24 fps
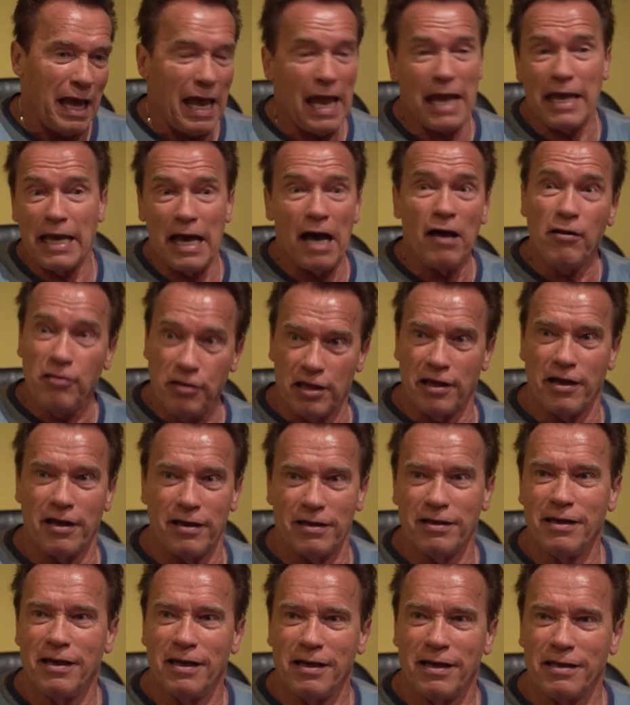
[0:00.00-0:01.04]
hang out
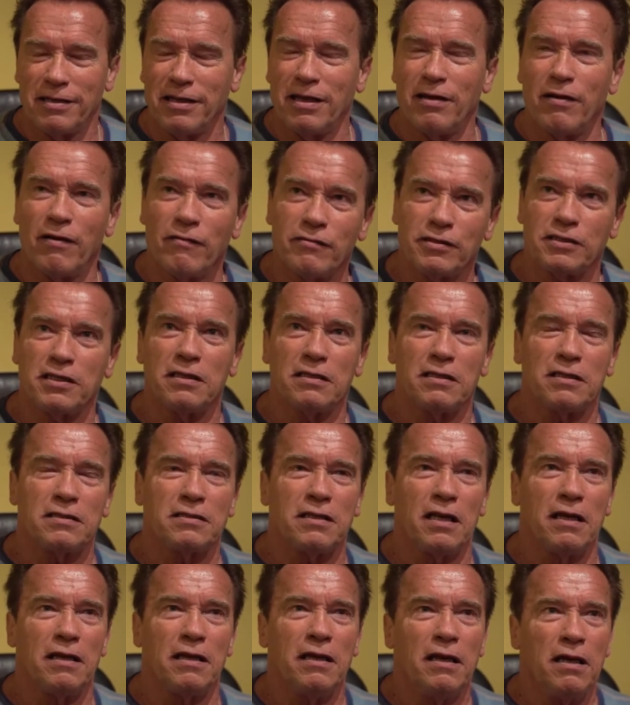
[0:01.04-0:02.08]
there, then all of a sudden they
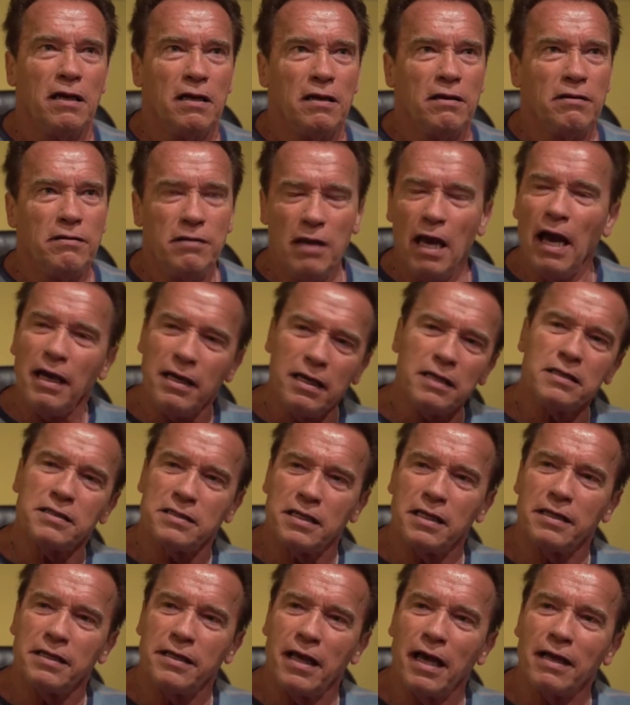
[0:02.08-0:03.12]
say, yeah, I can
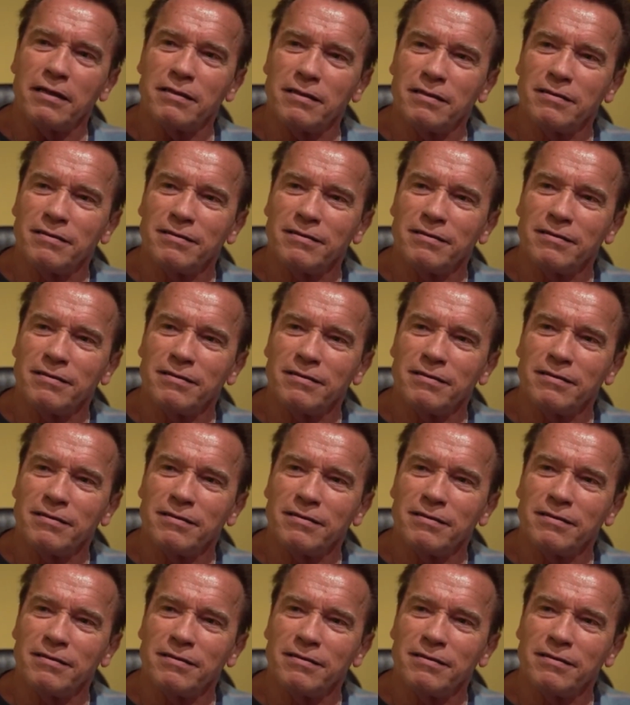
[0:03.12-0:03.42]
see that.